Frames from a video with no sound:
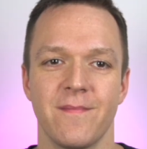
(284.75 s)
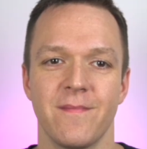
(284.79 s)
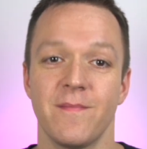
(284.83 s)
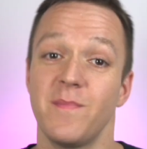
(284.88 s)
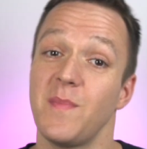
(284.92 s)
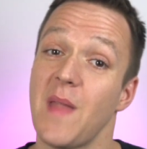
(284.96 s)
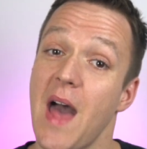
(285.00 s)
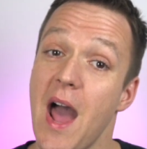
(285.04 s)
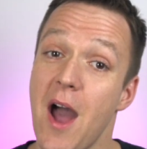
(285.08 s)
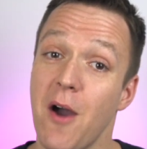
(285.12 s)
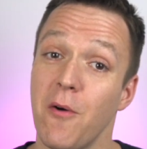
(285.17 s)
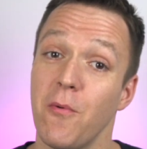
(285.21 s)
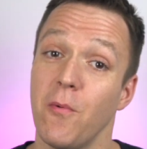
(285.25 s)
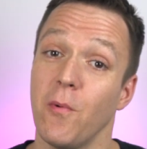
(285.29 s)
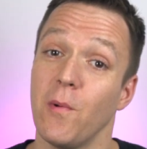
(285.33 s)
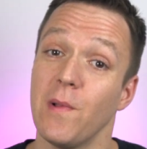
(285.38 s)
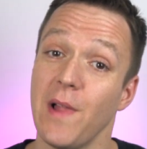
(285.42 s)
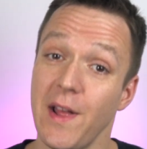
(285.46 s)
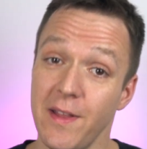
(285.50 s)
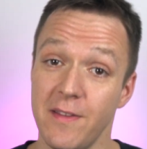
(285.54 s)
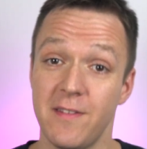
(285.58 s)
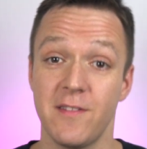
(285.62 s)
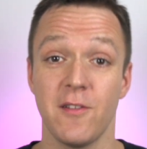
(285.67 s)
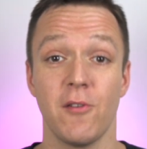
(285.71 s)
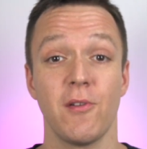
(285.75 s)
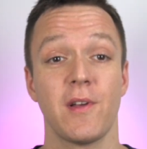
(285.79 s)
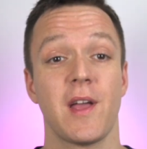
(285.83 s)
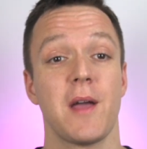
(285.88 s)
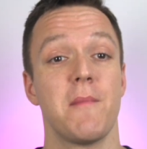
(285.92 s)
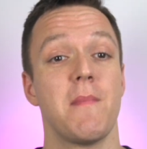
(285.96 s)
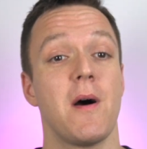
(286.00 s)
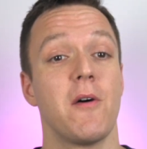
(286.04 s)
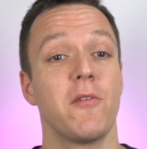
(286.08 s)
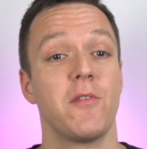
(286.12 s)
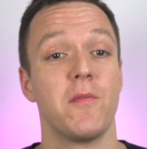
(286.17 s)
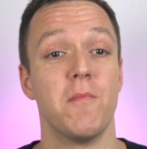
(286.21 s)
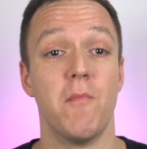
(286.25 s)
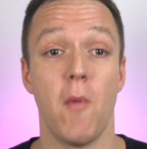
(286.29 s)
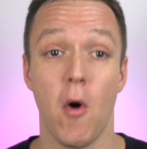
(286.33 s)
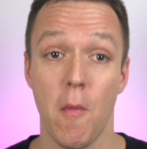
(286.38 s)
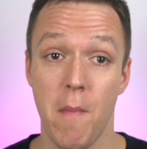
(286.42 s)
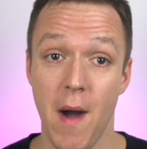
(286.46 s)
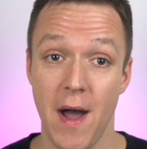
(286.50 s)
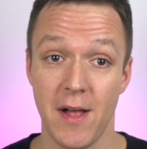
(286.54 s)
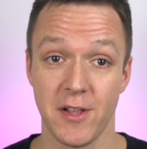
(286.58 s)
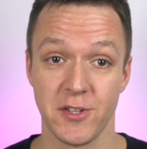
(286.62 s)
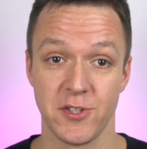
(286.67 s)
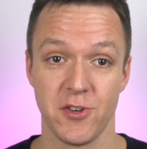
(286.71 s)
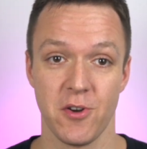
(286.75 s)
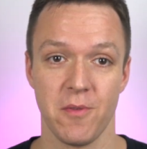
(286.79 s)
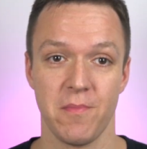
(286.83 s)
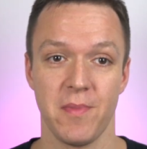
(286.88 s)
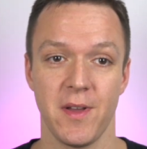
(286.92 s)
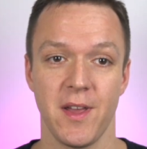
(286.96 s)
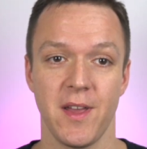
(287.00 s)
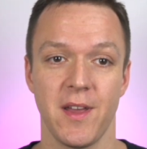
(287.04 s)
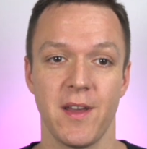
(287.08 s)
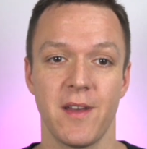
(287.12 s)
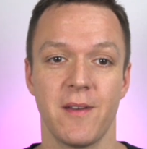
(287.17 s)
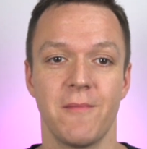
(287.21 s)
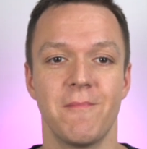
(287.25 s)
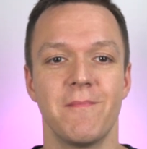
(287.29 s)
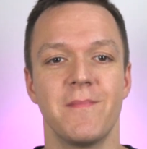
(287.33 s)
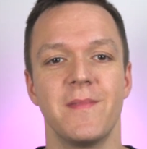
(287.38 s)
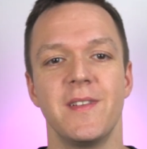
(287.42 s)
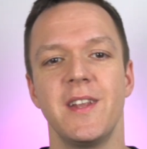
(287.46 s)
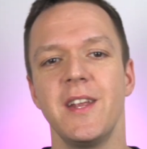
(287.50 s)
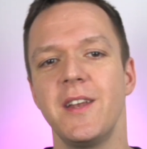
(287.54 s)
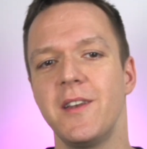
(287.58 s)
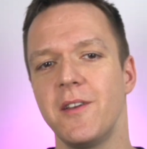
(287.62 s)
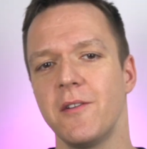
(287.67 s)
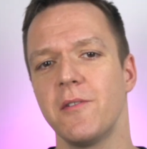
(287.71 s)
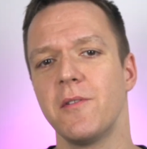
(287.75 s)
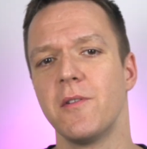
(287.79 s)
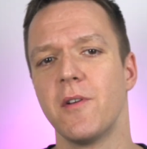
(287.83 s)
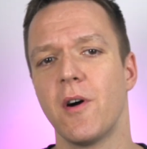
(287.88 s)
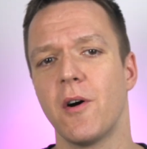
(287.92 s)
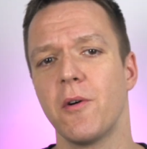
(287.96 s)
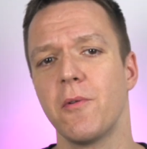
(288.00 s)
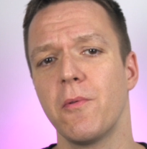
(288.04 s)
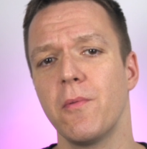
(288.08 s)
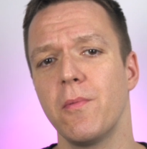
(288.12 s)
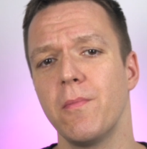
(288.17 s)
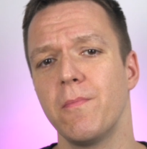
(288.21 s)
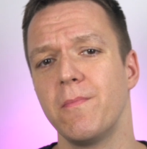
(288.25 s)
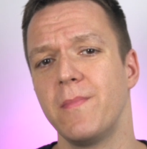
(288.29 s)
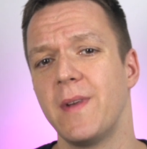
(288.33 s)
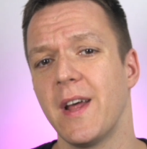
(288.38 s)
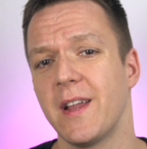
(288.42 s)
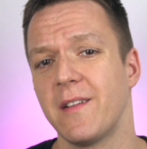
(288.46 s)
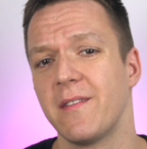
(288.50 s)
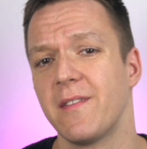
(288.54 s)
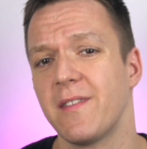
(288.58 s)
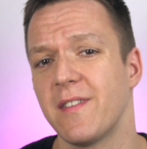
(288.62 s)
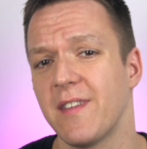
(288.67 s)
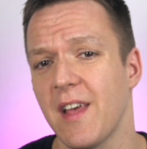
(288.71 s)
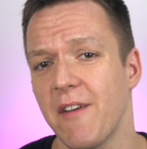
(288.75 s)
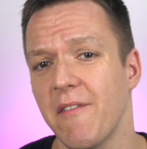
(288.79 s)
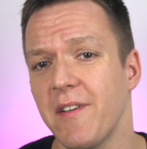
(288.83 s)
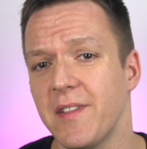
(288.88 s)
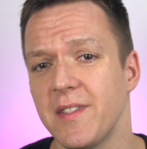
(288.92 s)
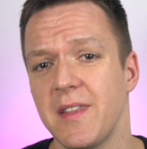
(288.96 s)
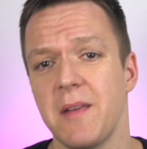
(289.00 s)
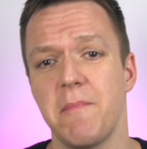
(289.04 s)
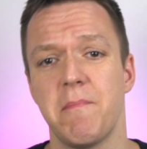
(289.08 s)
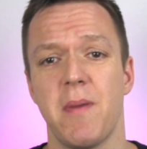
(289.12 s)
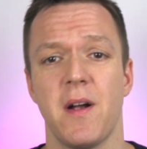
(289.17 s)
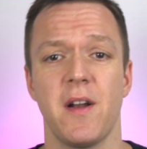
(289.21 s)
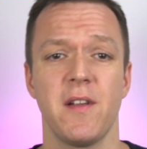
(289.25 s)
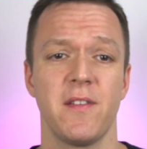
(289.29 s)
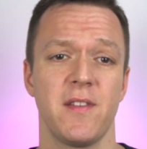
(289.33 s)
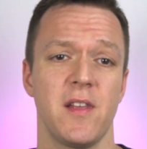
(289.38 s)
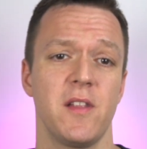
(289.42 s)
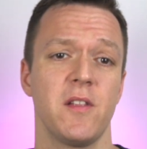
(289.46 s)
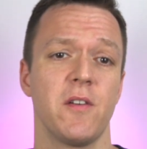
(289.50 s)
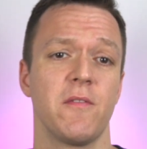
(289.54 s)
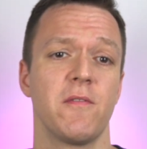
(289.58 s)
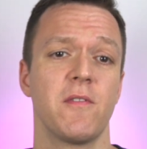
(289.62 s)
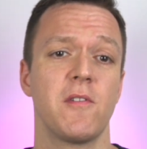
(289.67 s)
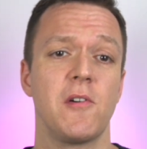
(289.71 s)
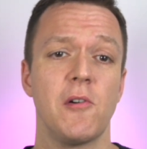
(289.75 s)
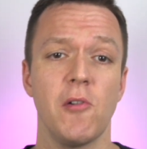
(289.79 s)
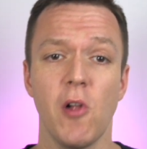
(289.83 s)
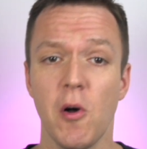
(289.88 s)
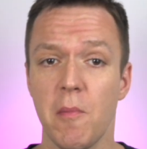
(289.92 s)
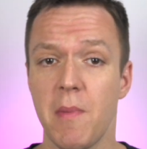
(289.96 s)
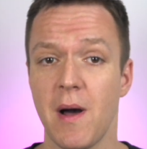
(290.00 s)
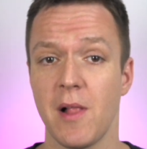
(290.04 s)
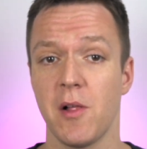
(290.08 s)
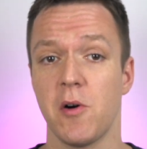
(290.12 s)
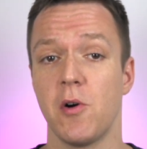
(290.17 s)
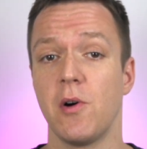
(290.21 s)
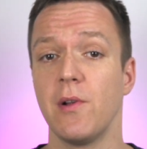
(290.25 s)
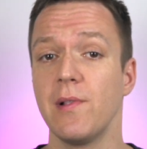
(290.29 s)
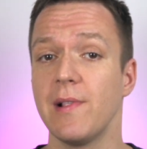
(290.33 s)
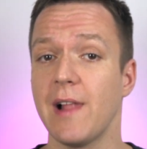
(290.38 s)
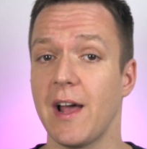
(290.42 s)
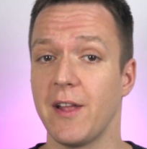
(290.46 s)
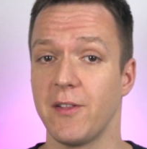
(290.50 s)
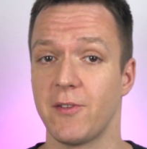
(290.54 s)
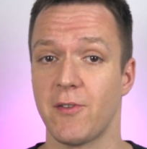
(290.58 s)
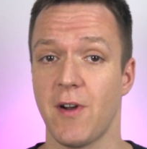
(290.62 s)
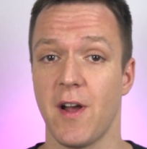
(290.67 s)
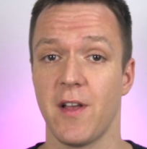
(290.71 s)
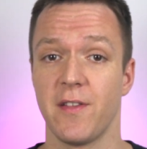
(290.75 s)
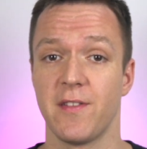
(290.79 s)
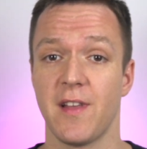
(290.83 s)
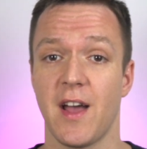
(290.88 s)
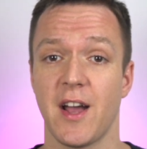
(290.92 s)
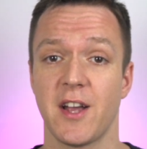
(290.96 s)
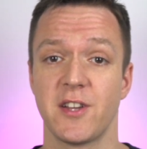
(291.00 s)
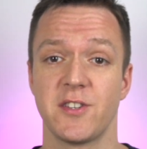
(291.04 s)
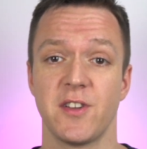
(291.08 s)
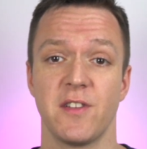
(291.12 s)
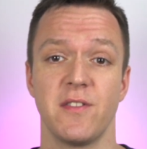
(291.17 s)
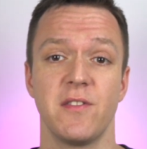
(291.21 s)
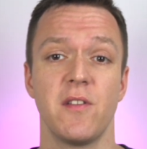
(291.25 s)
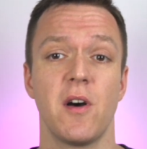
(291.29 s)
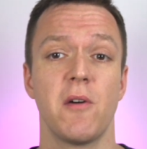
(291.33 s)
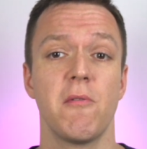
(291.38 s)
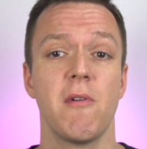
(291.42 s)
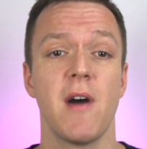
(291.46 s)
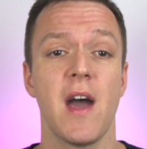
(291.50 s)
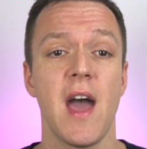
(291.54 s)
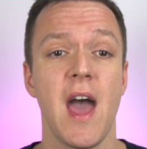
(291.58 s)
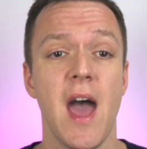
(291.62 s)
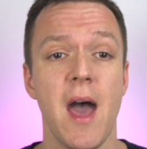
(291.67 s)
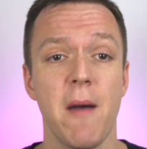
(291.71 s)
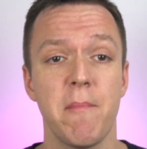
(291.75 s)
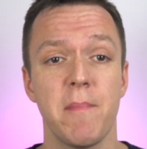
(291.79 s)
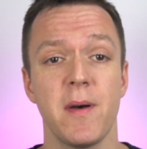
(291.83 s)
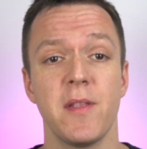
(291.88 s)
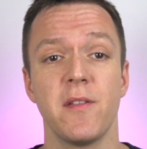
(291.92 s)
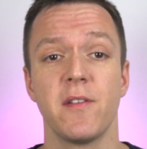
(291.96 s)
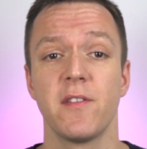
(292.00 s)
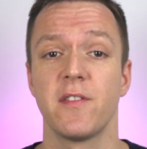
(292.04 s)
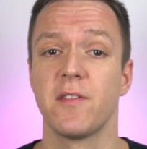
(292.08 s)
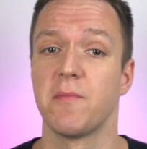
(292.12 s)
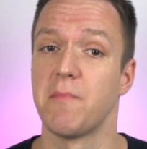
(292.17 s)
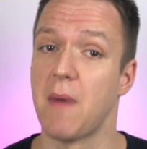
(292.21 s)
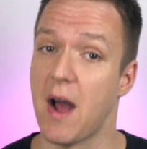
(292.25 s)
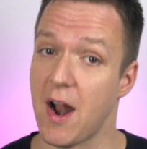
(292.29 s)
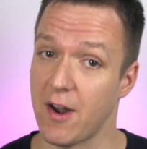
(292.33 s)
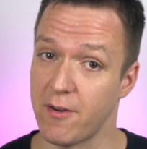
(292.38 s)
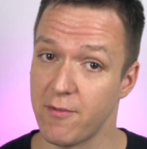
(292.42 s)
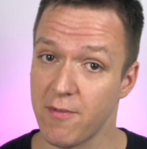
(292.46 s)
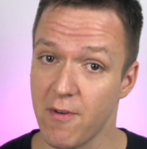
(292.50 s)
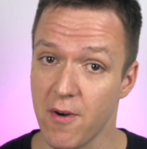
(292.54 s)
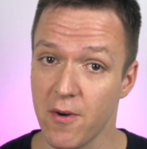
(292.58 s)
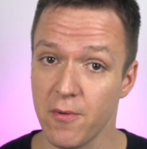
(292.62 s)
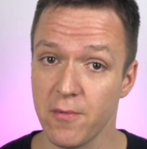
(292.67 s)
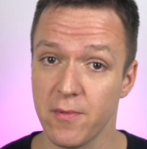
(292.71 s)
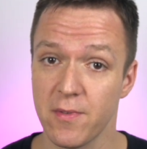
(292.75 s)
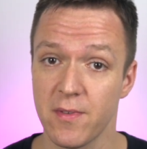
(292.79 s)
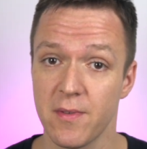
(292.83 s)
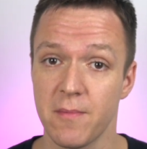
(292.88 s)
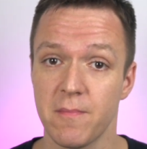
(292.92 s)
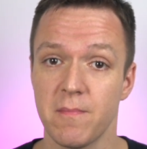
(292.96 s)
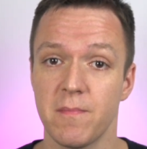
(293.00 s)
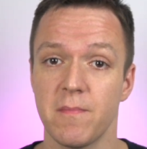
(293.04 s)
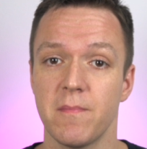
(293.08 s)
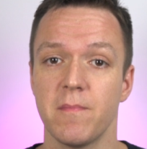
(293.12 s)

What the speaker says: Now, let's talk about mobile shopping. Did you know that 70% of global online transactions now happen on smartphones?